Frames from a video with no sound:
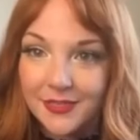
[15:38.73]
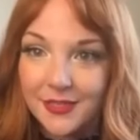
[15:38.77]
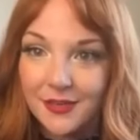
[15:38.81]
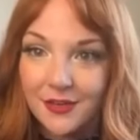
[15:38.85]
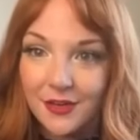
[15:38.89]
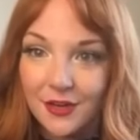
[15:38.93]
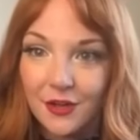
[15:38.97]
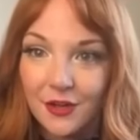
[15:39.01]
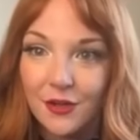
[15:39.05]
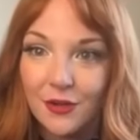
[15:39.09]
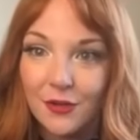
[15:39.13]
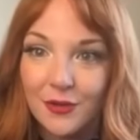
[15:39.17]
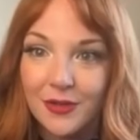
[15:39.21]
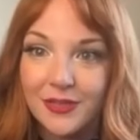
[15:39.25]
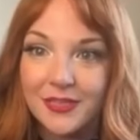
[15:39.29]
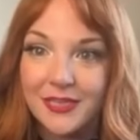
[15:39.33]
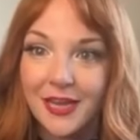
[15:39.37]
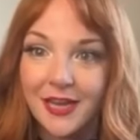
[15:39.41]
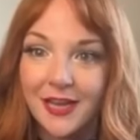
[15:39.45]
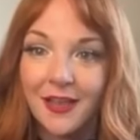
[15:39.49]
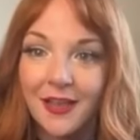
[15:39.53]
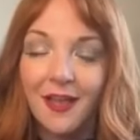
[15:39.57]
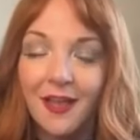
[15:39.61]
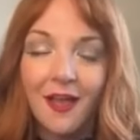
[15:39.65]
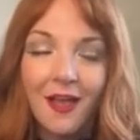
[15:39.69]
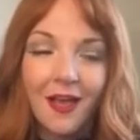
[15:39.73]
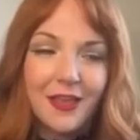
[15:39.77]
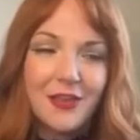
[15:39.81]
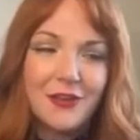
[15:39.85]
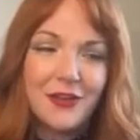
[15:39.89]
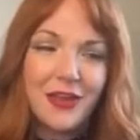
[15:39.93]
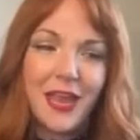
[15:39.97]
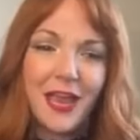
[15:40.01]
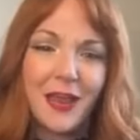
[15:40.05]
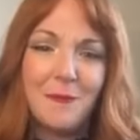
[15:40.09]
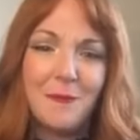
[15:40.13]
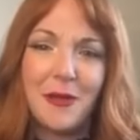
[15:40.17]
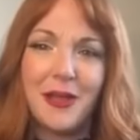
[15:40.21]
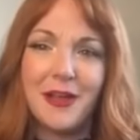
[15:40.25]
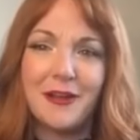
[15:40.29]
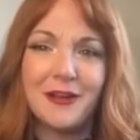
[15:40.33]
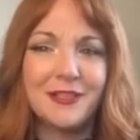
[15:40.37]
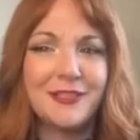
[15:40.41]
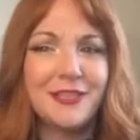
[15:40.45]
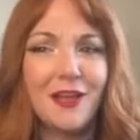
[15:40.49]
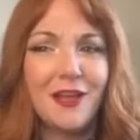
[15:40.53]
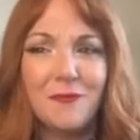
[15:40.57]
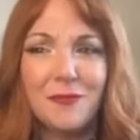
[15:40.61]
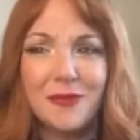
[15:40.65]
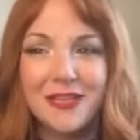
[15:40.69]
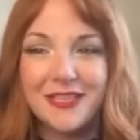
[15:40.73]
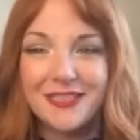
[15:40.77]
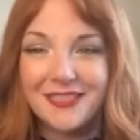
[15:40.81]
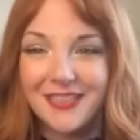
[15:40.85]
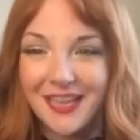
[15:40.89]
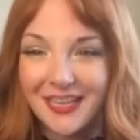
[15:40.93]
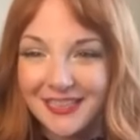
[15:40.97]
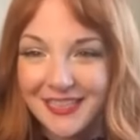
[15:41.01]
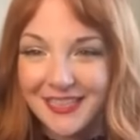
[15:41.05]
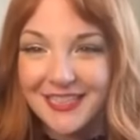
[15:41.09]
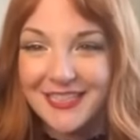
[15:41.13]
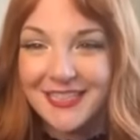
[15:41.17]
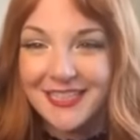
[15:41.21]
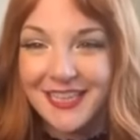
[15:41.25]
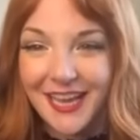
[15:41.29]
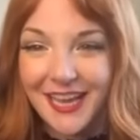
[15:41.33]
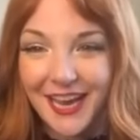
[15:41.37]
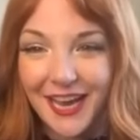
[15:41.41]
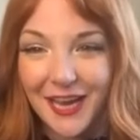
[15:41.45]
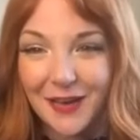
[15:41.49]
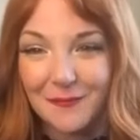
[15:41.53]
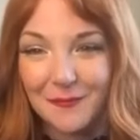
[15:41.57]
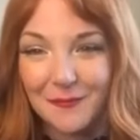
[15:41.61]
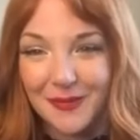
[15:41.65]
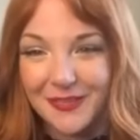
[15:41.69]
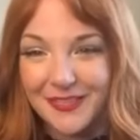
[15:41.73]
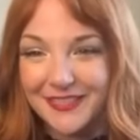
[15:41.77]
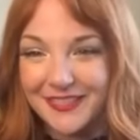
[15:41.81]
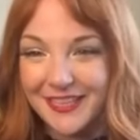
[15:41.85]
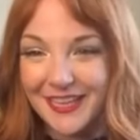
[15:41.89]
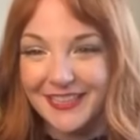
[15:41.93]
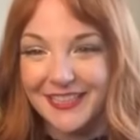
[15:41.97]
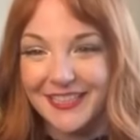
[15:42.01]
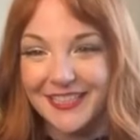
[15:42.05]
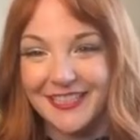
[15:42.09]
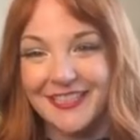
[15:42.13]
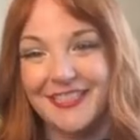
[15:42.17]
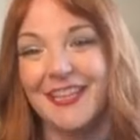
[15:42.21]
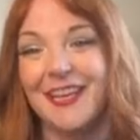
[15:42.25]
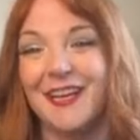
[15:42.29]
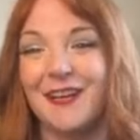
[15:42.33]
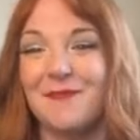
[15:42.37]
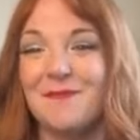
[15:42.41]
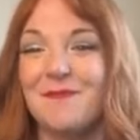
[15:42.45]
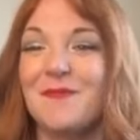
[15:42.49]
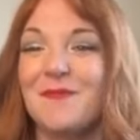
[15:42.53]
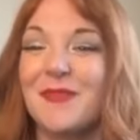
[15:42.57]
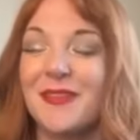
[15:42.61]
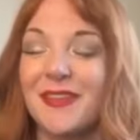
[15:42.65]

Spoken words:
You know, I think you can by yourself, but it's not the same. It's not the same.